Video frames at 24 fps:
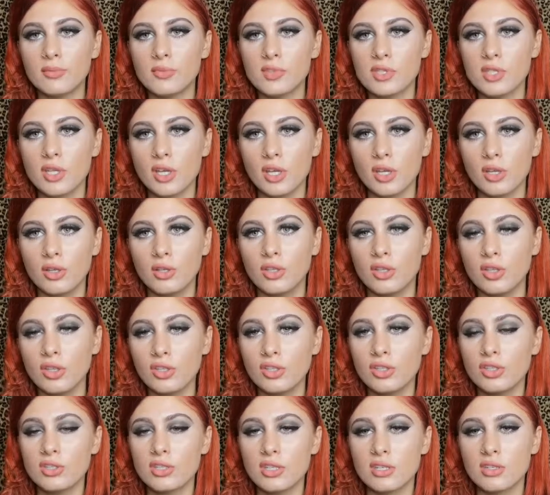So you
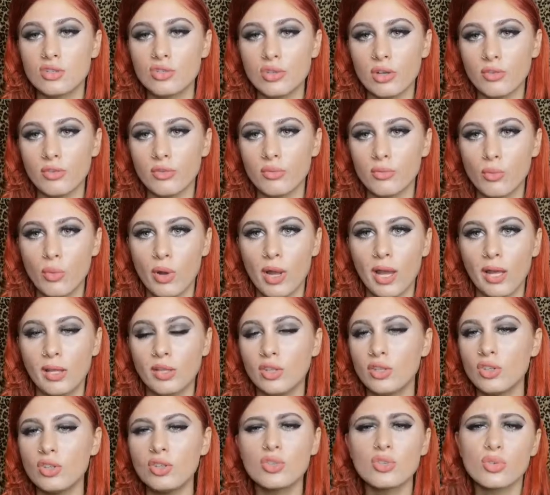can use this straight from wet,
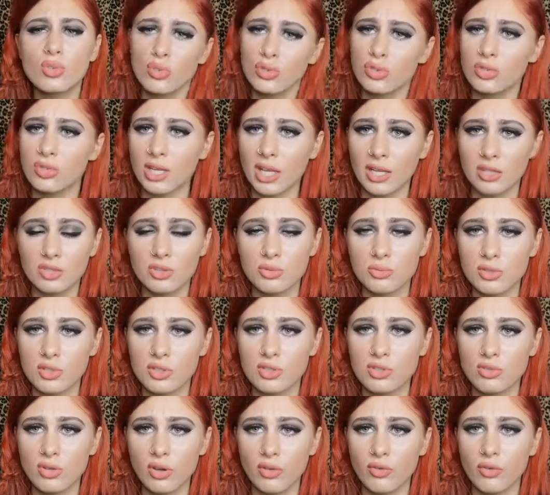you can use all the
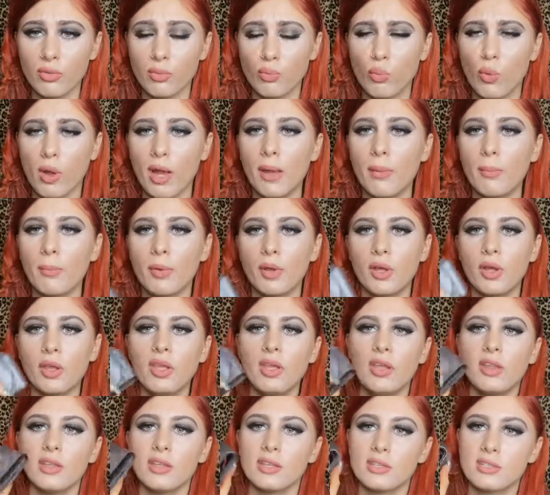attachments straight from wet, but
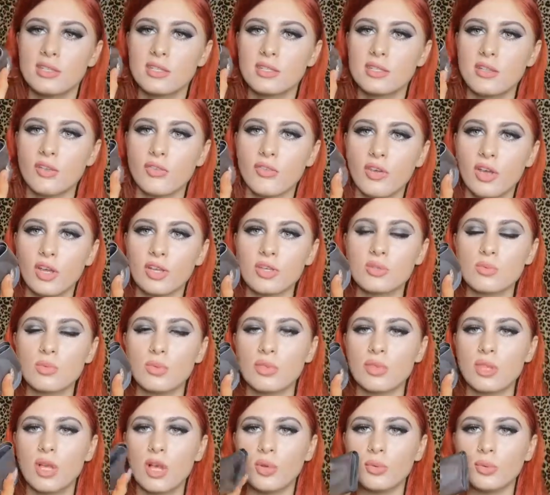this is the first
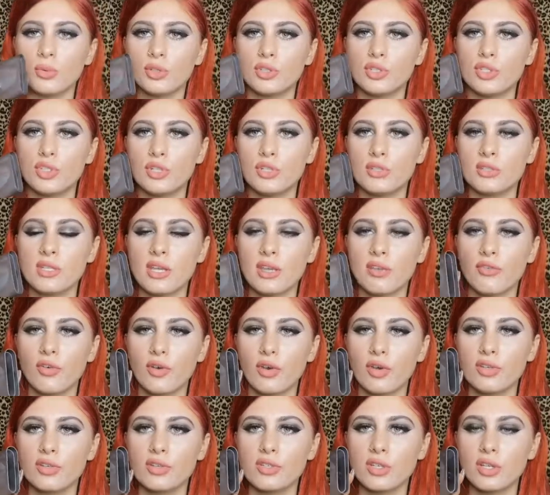one that I would use if
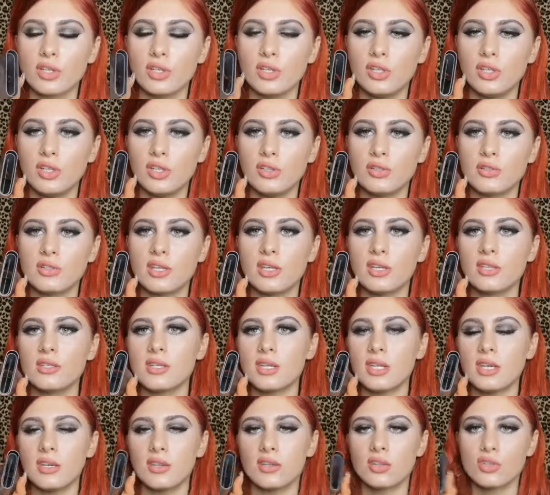I was going to use it
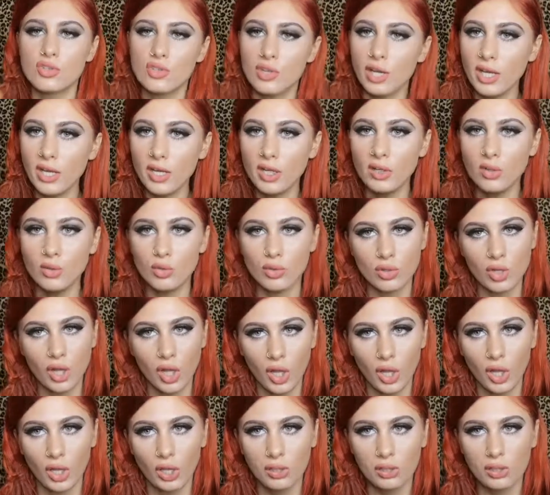to either straighten or
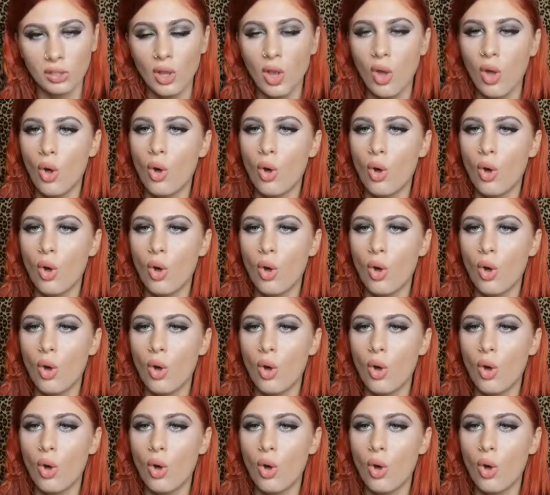curl